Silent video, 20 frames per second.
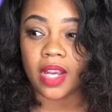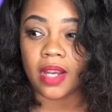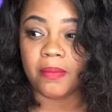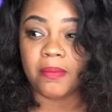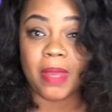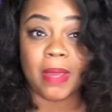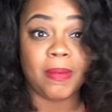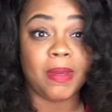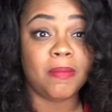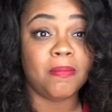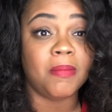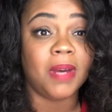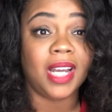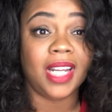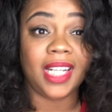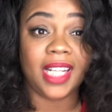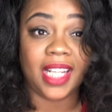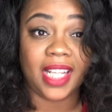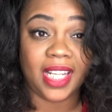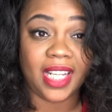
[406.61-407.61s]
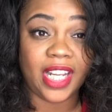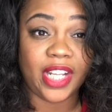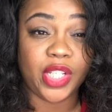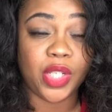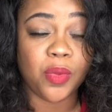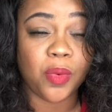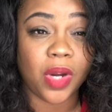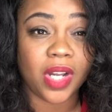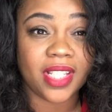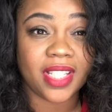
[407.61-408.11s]
maybe money and
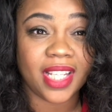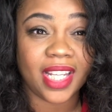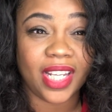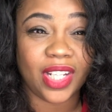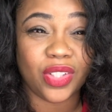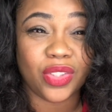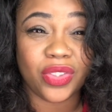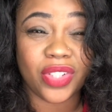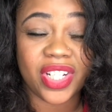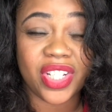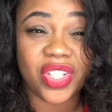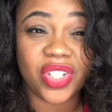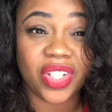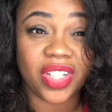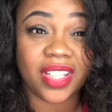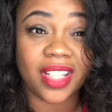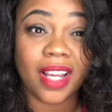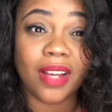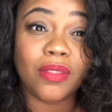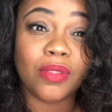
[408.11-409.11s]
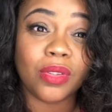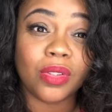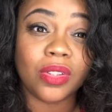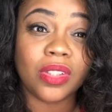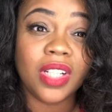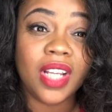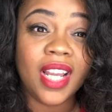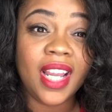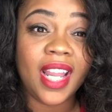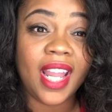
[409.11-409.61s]
you want to increase your
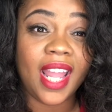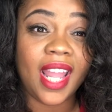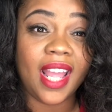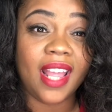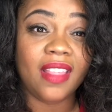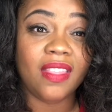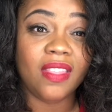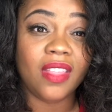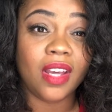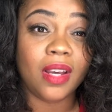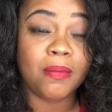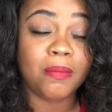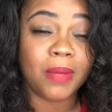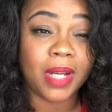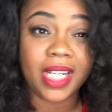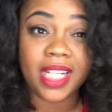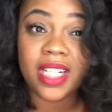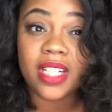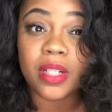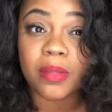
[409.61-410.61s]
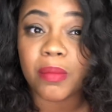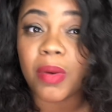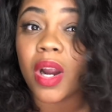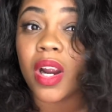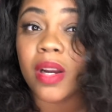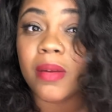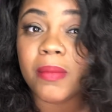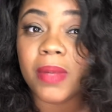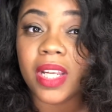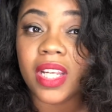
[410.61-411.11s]
level in the money
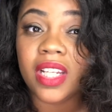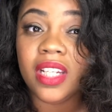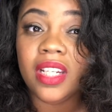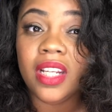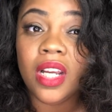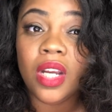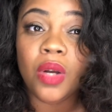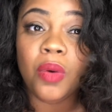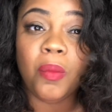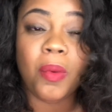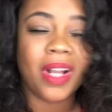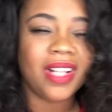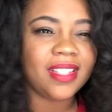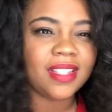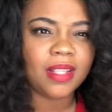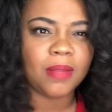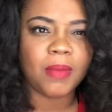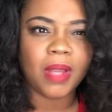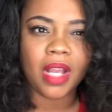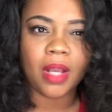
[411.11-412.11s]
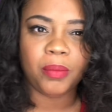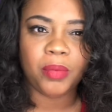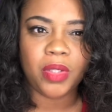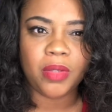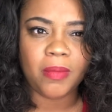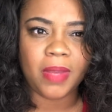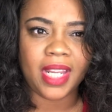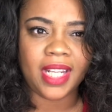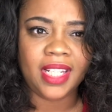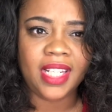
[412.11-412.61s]
department, what's some help you
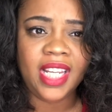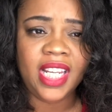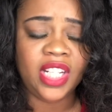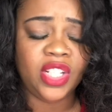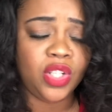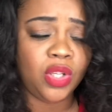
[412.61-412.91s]
may need?